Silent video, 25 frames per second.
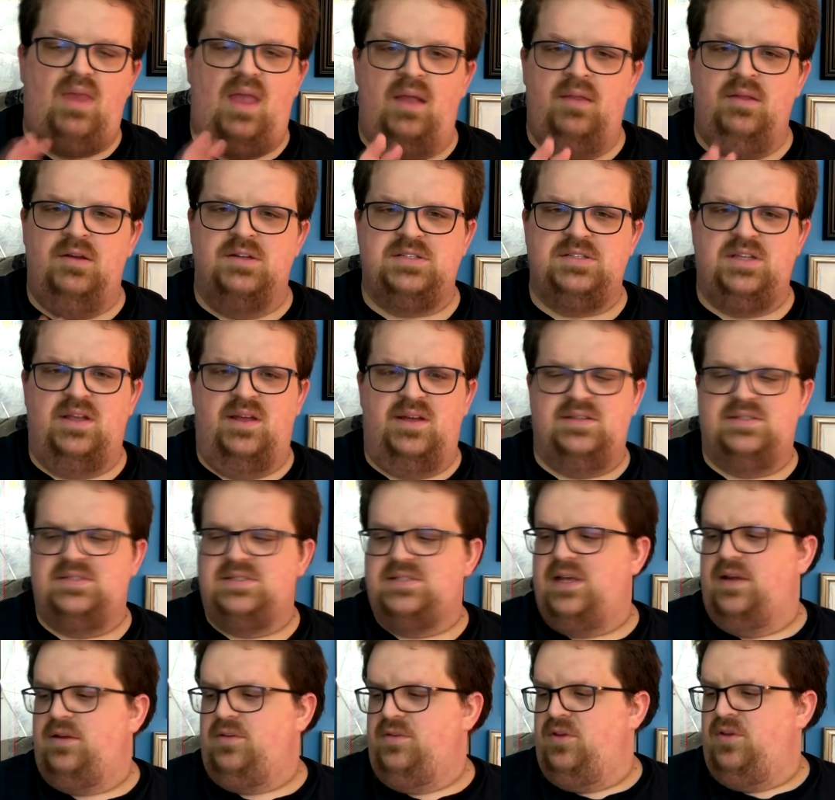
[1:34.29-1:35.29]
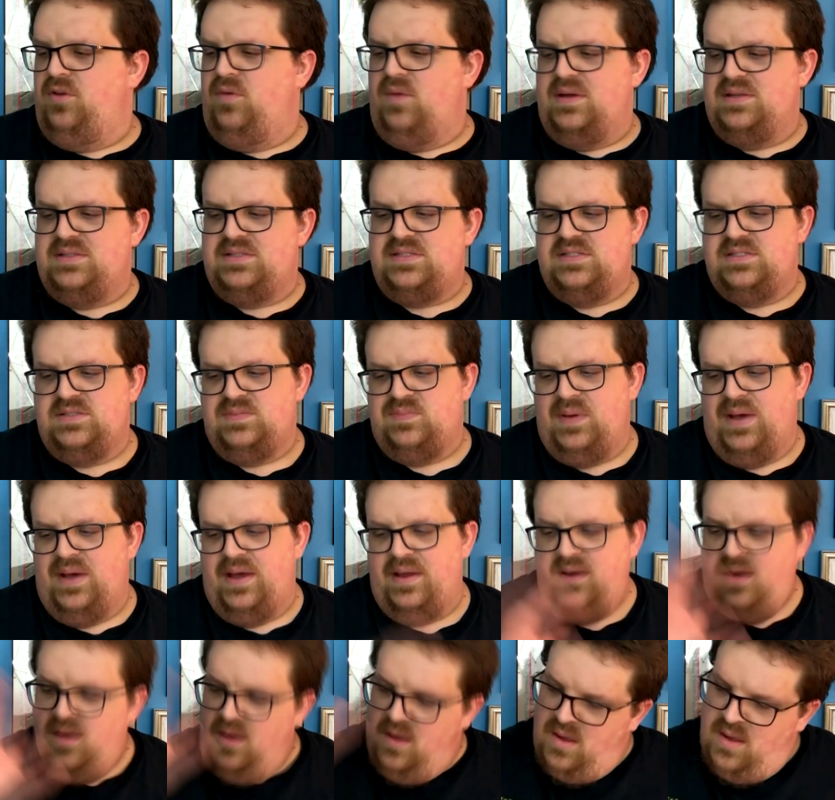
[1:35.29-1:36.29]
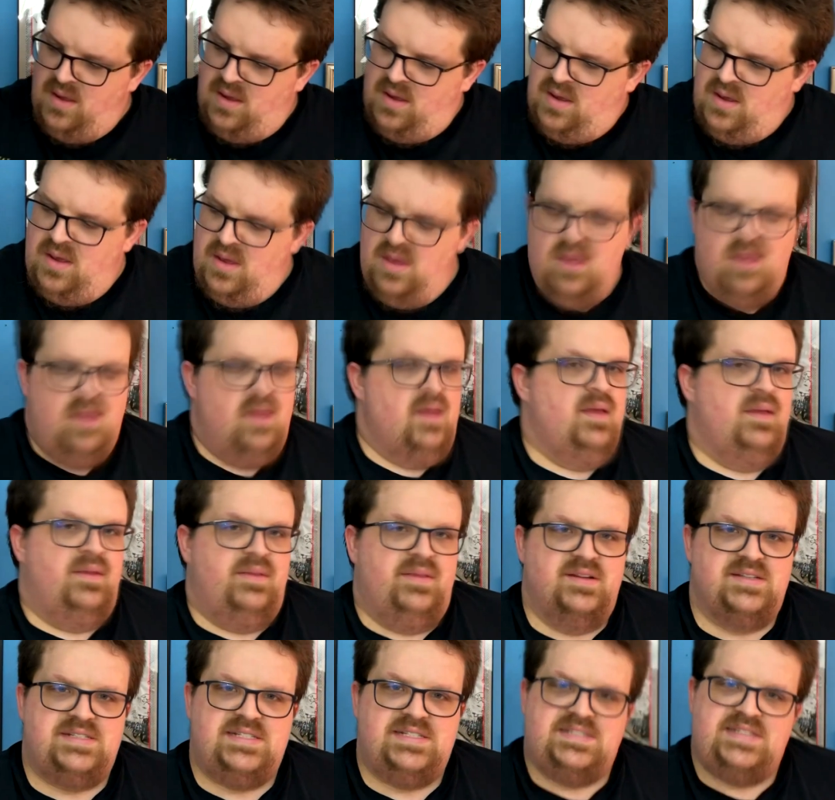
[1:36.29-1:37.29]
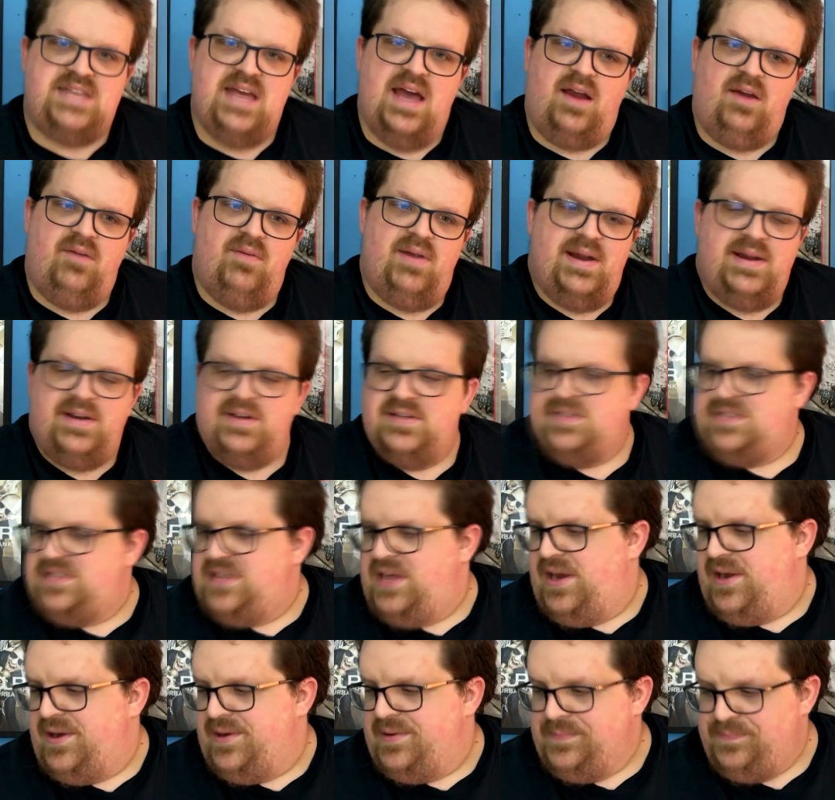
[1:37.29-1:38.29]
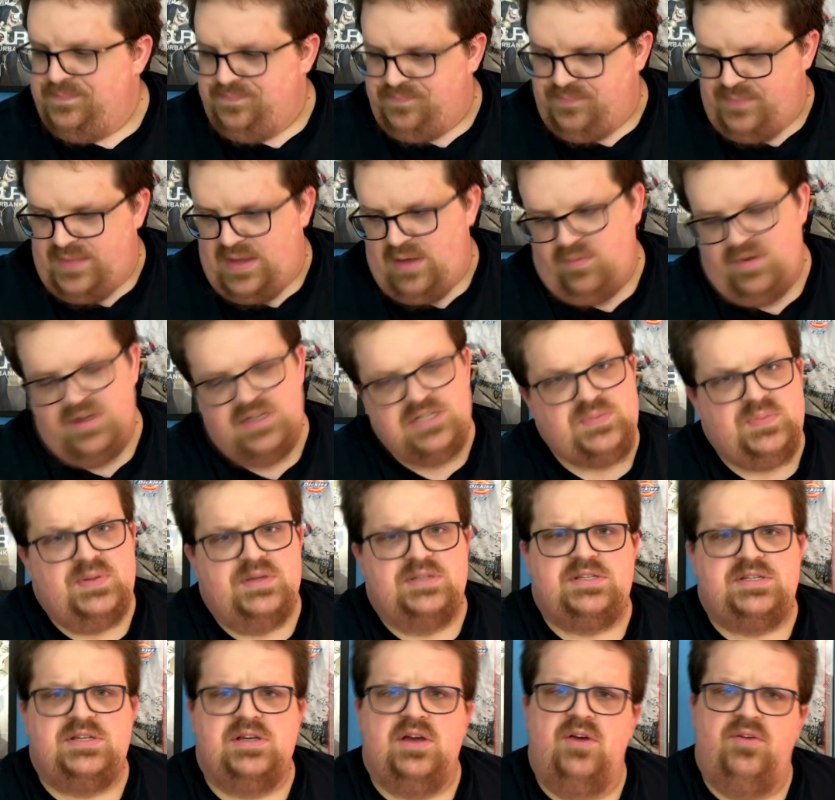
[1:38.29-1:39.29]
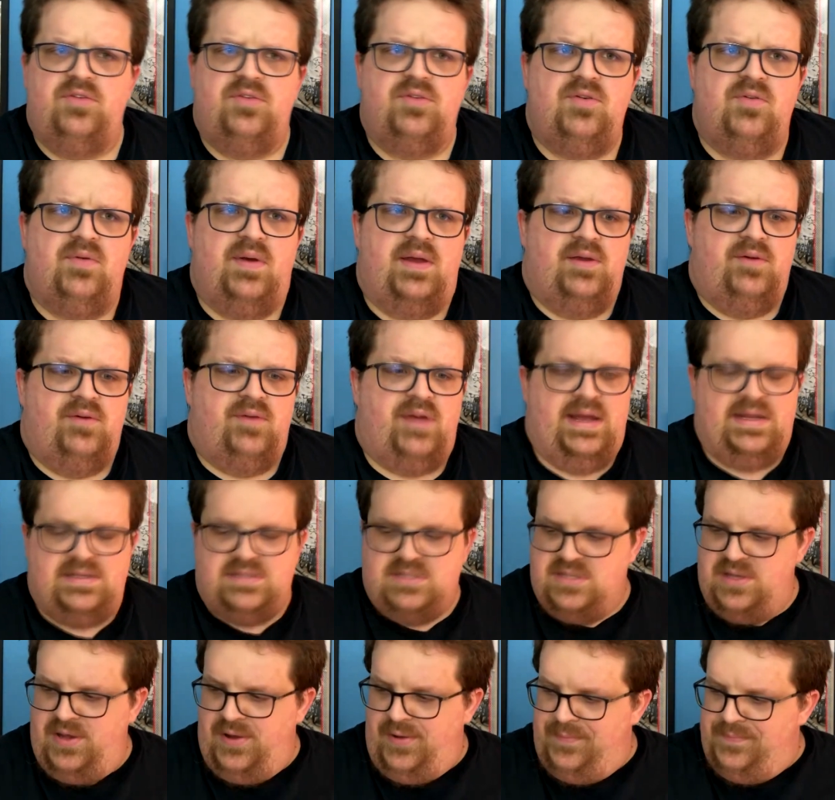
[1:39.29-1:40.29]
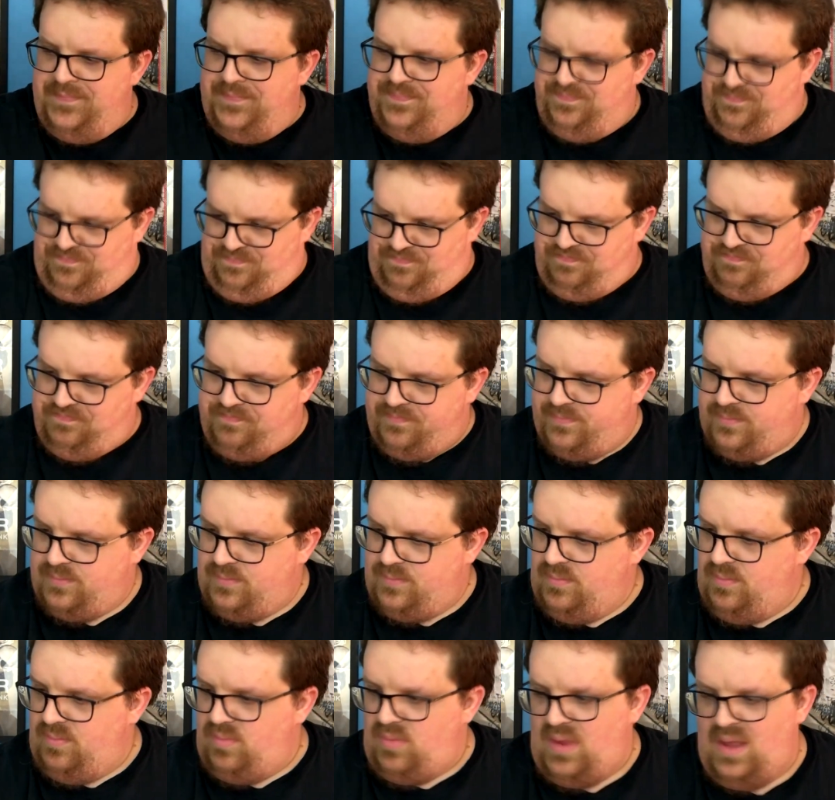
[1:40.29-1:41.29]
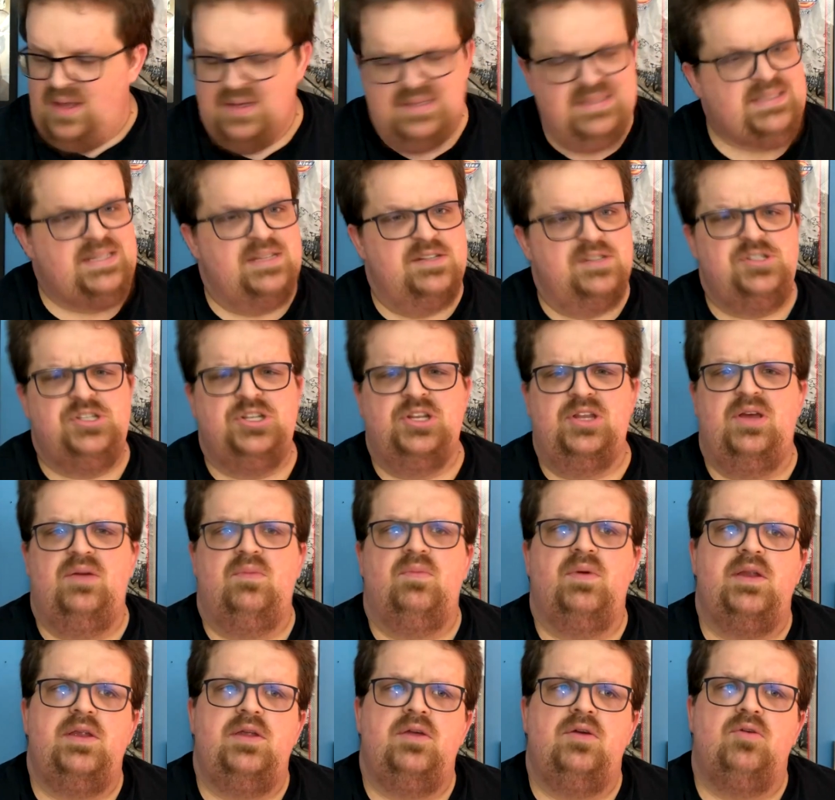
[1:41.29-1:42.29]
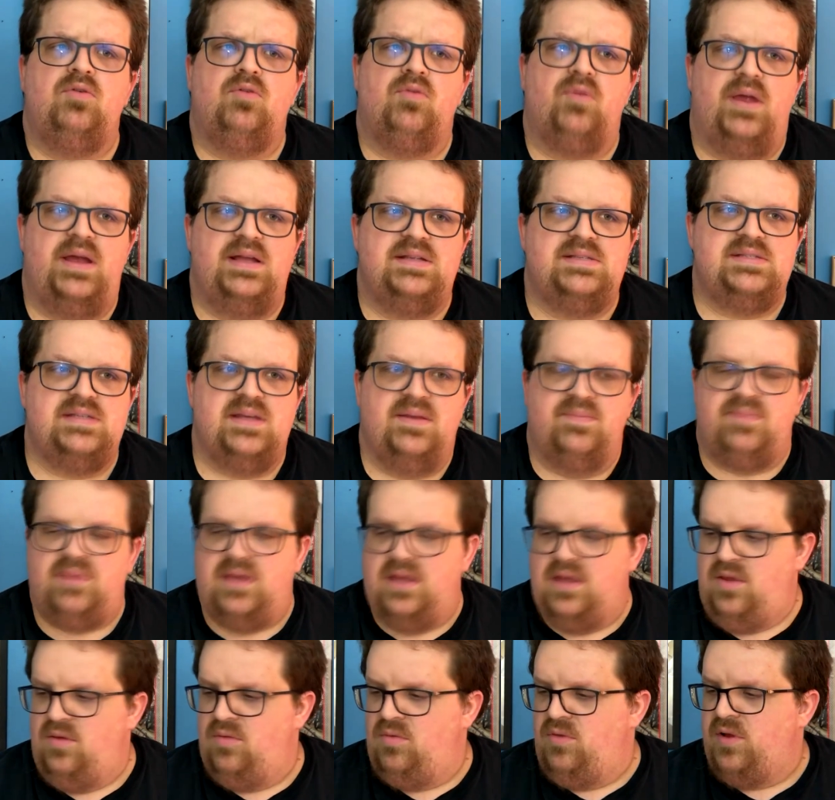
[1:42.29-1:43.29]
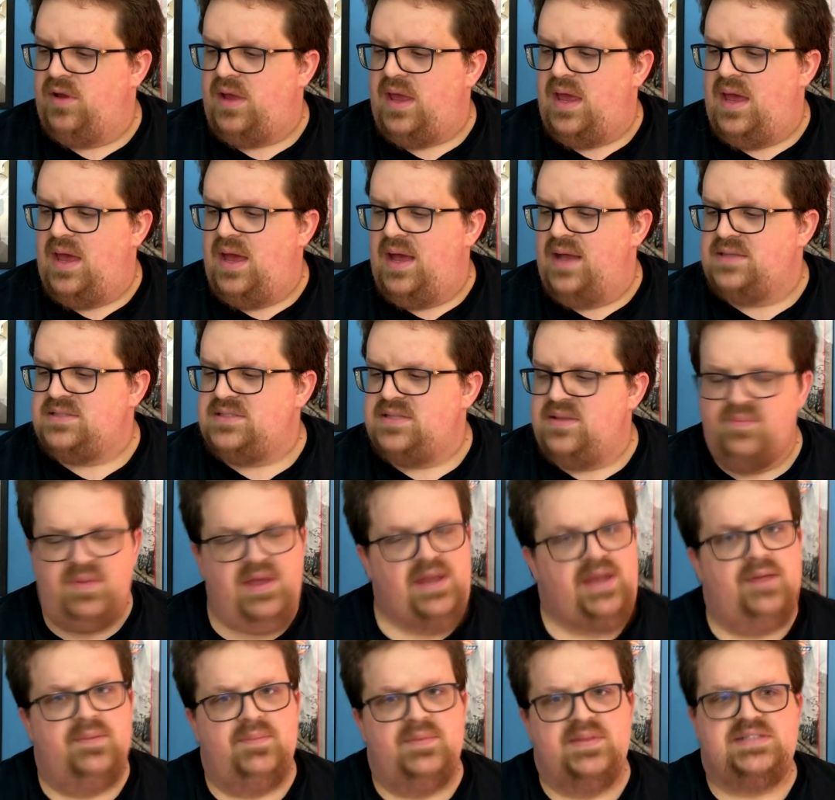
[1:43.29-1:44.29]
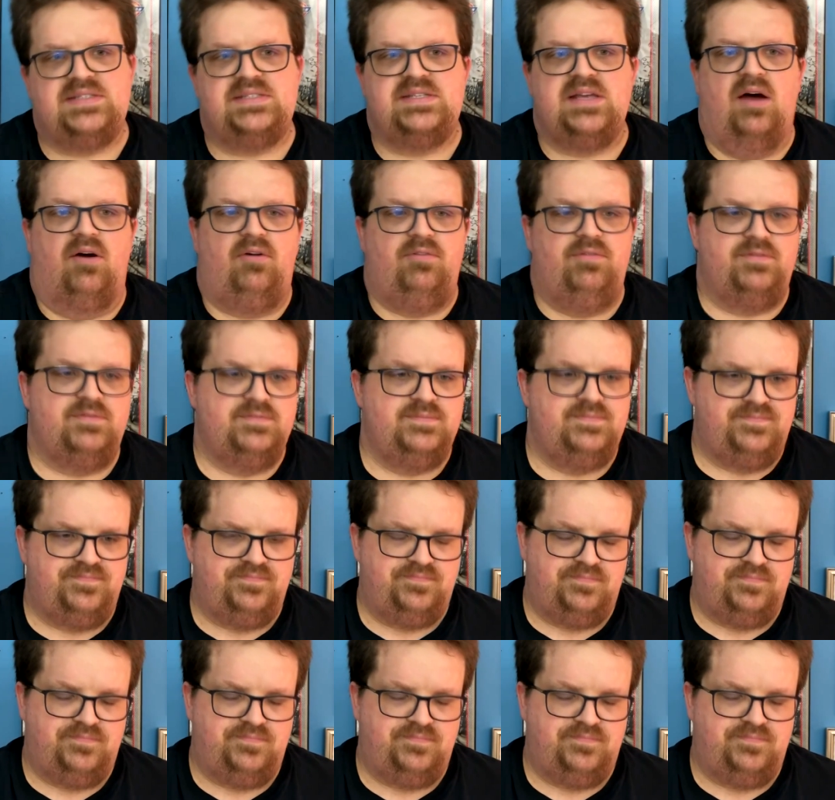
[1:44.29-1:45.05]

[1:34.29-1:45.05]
And there's a lot of subtle nuances, but there's a stack of records here that we're supposed to go through and grade. So essentially, when you grade something, you look at the medium itself,